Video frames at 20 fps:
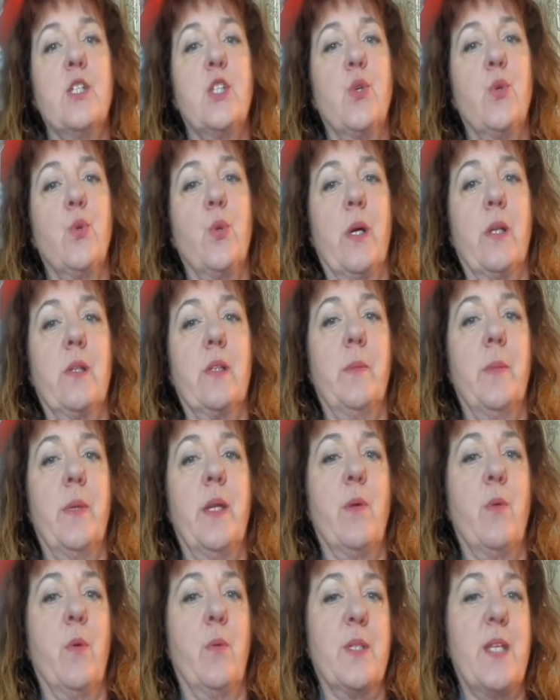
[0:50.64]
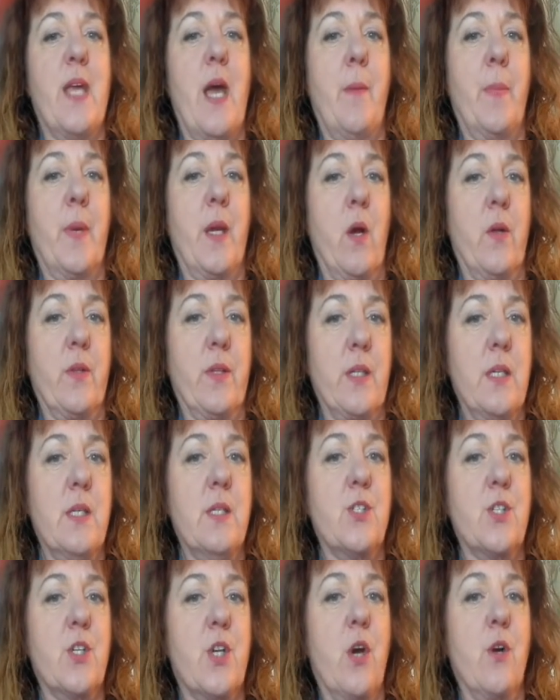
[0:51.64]
to eliminate what was happening on the
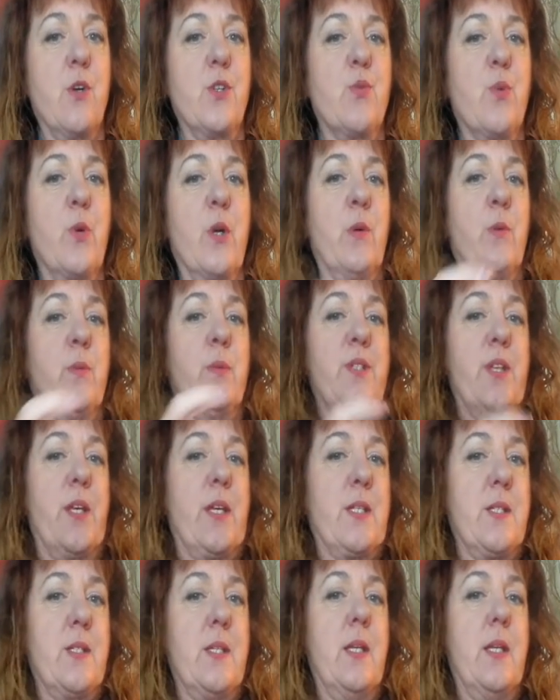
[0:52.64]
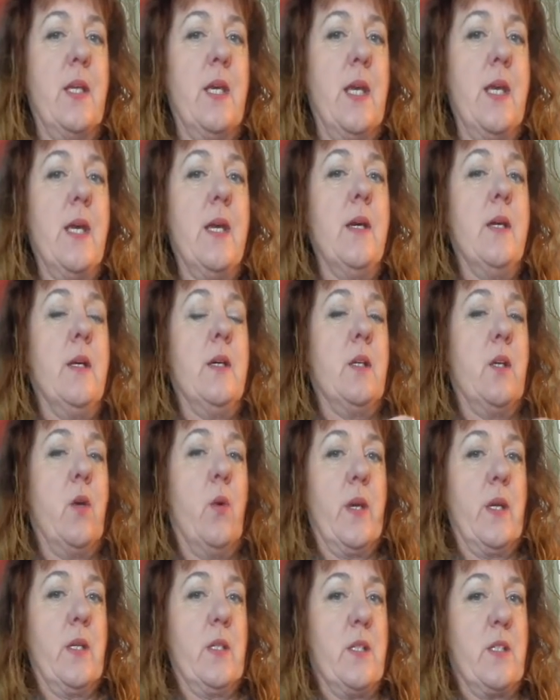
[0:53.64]
East Coast, where it was like city
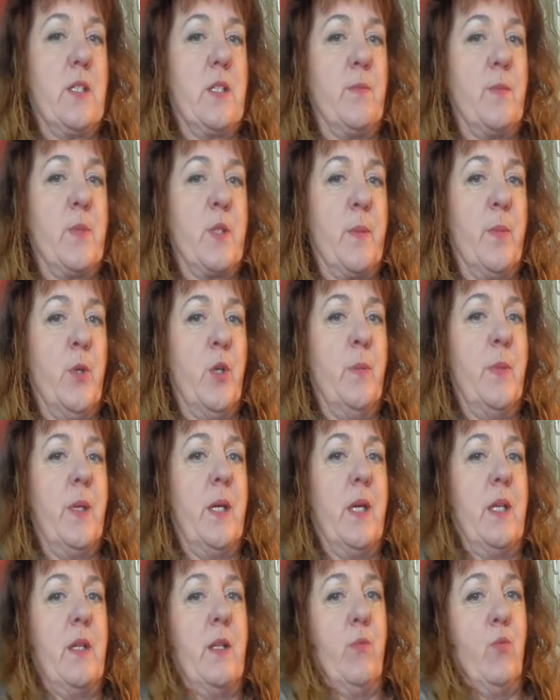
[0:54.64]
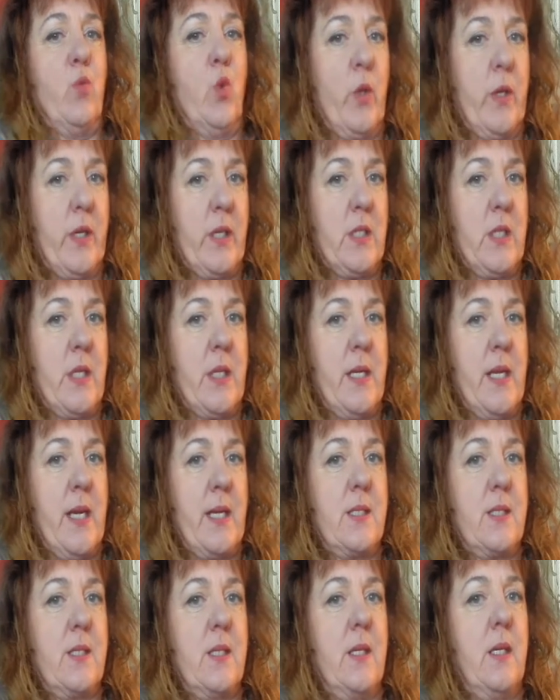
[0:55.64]
going into some suburbia and then rolling into the
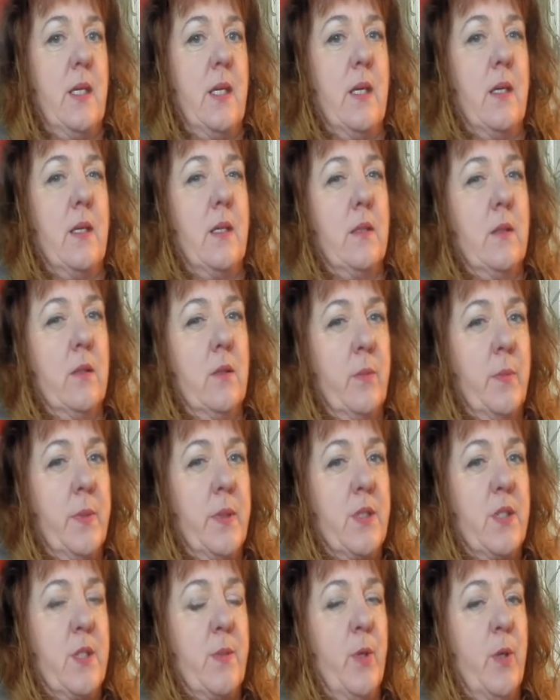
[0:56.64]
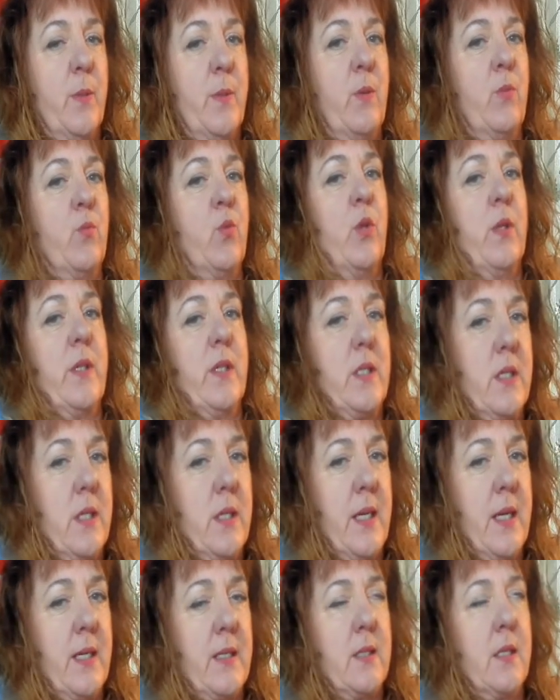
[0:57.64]
next city and a little bit of suburbia and rolling into
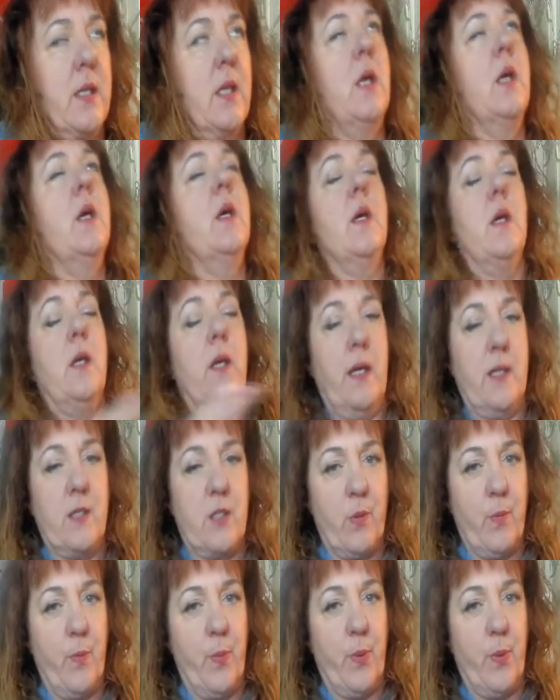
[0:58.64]
the next city. And to